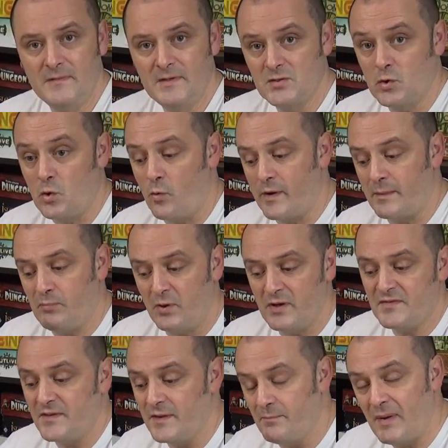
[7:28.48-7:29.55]
Scoring
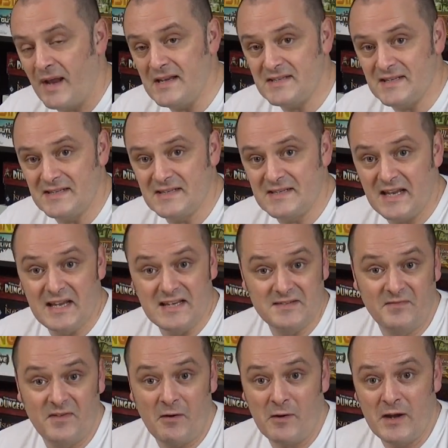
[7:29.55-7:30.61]
points for the basins is
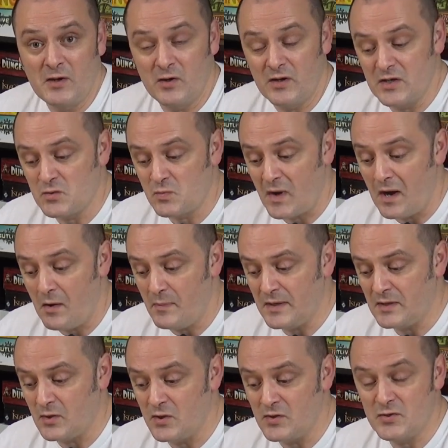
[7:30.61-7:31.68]
very good as well,
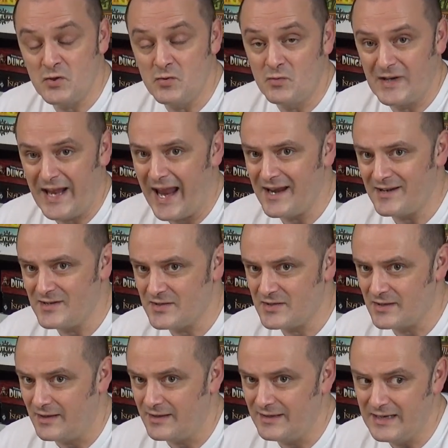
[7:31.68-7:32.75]
because you can just
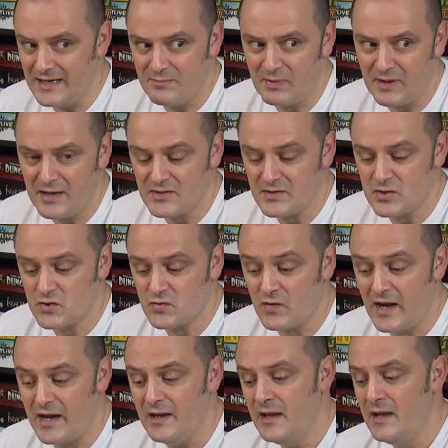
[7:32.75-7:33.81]
like lead players
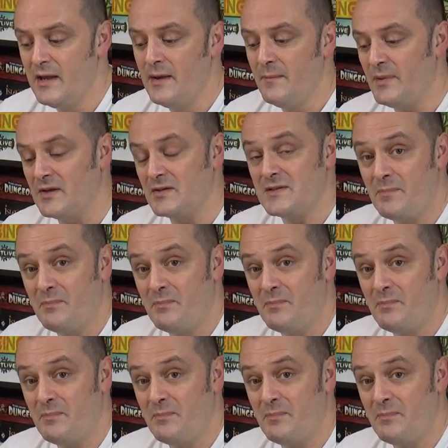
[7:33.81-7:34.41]
astray, because the